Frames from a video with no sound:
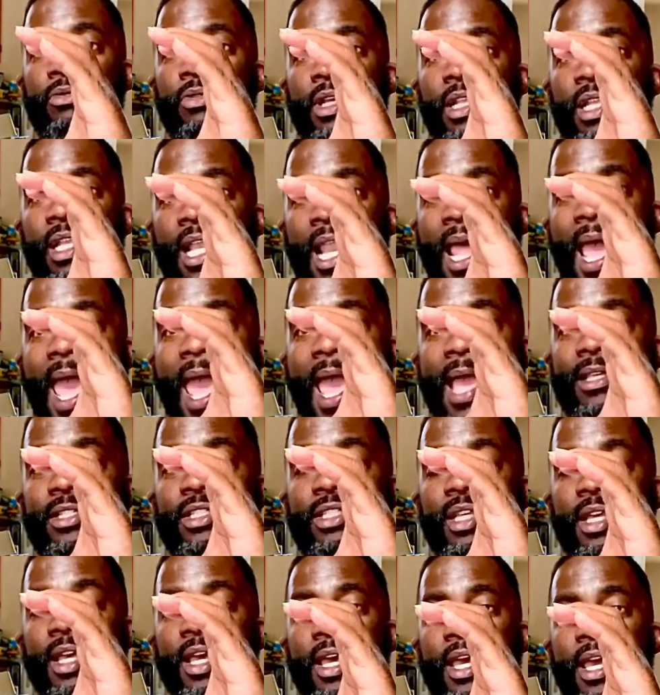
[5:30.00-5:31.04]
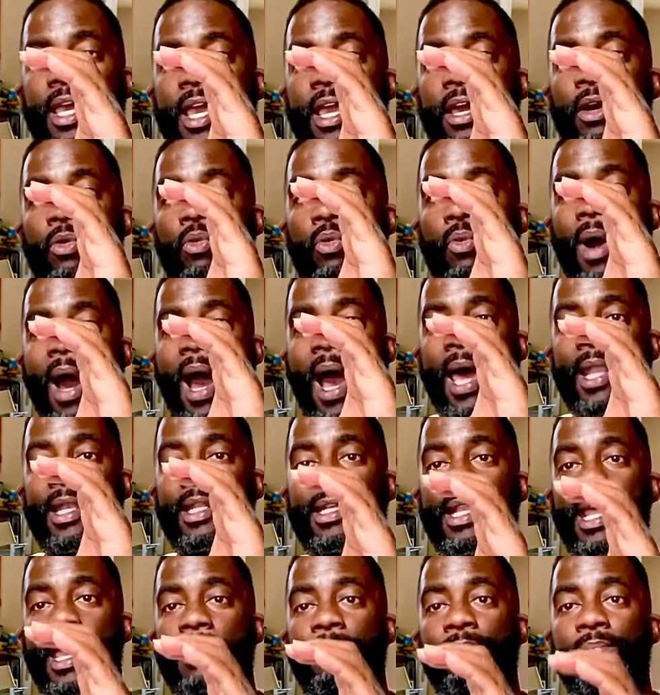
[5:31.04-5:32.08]
relax and widen
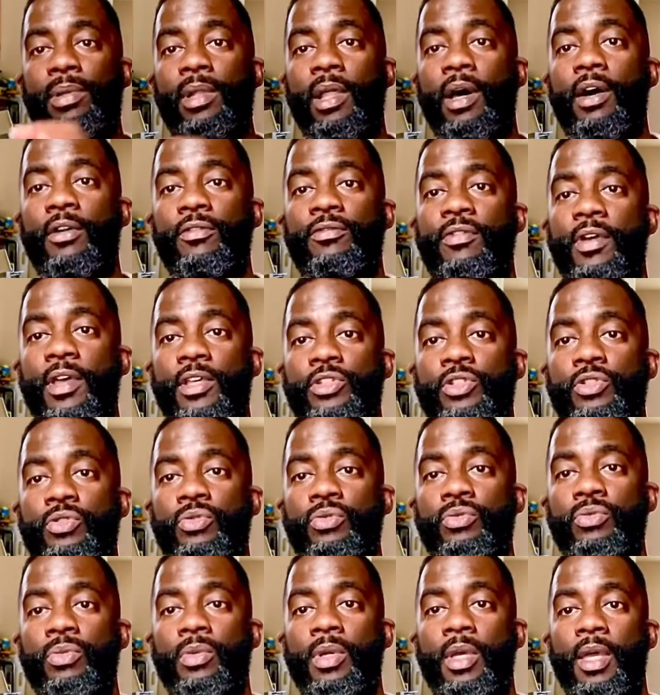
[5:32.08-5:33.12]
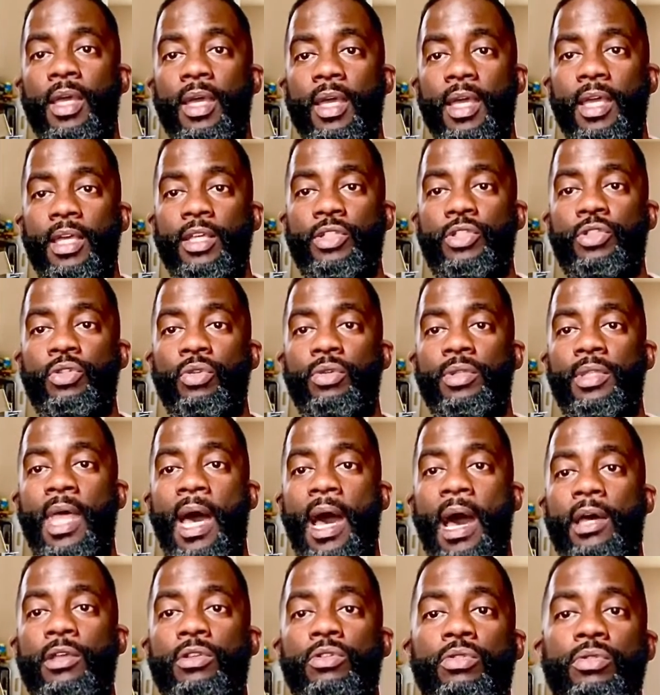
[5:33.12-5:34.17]
that blood vessel. And so
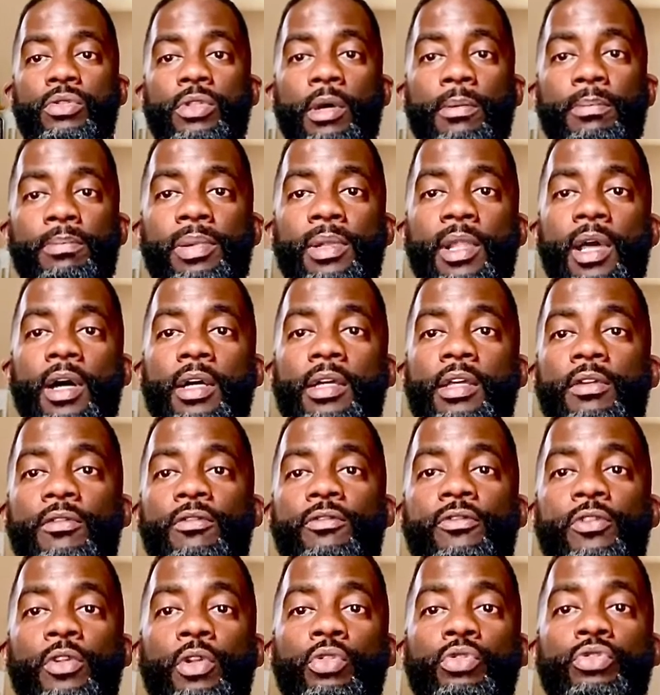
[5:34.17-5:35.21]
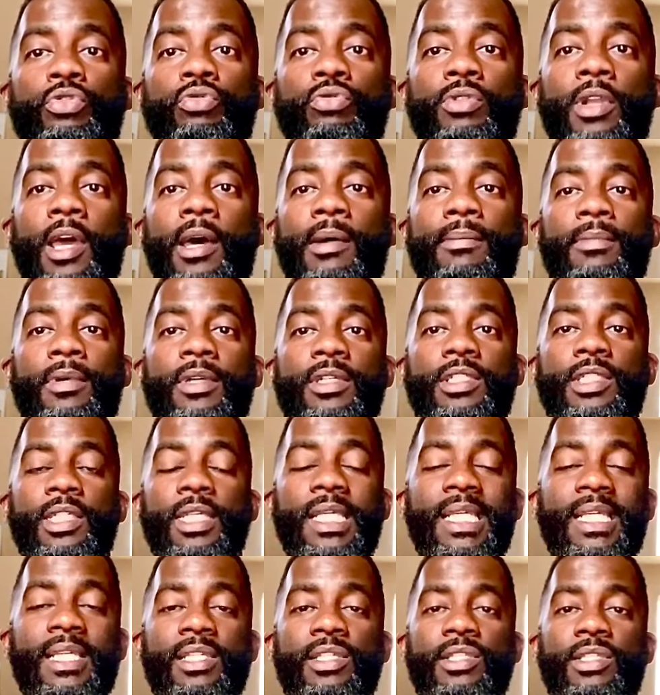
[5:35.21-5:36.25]
now the blood can flow through there much
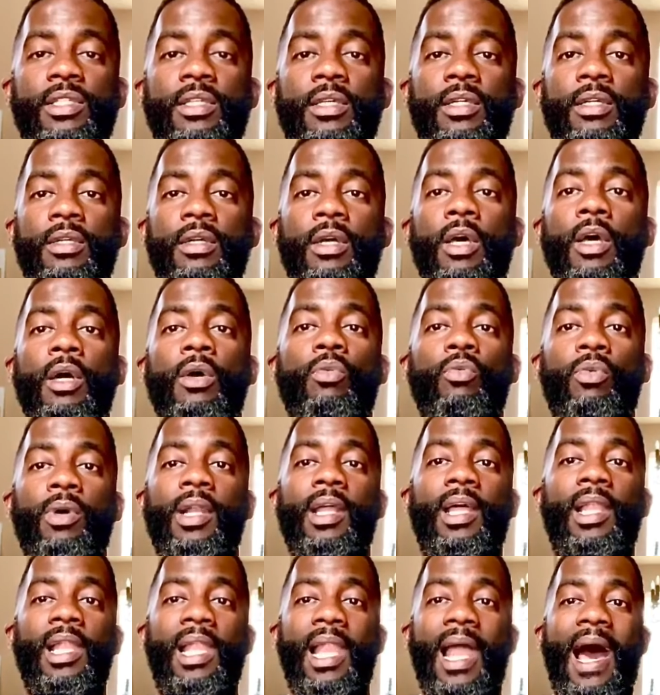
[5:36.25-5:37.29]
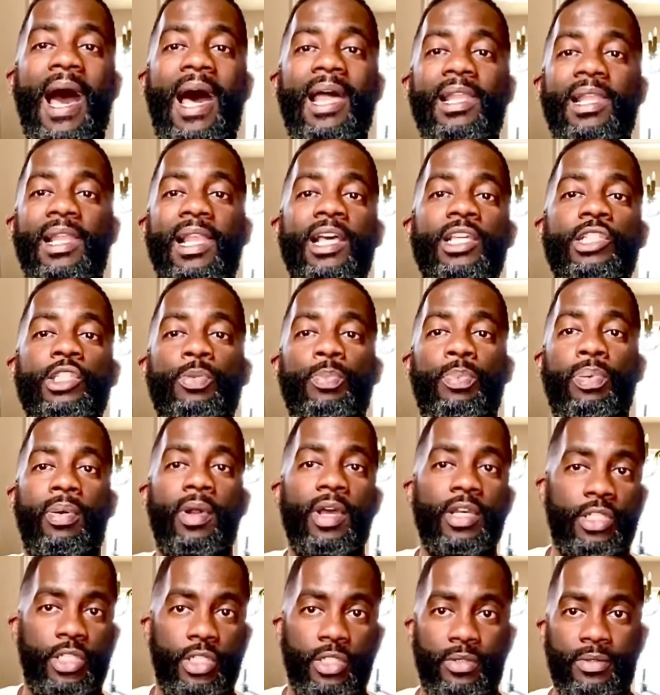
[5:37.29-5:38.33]
easier with a lot less
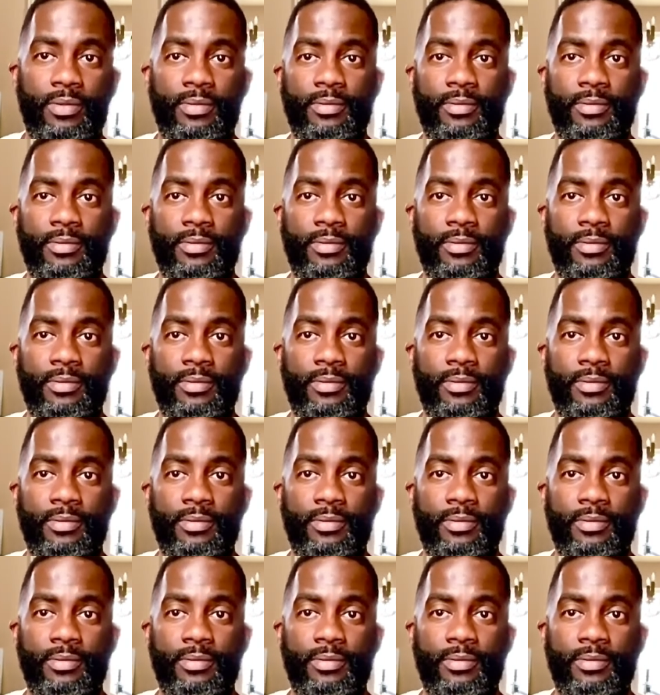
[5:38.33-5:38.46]
pressure.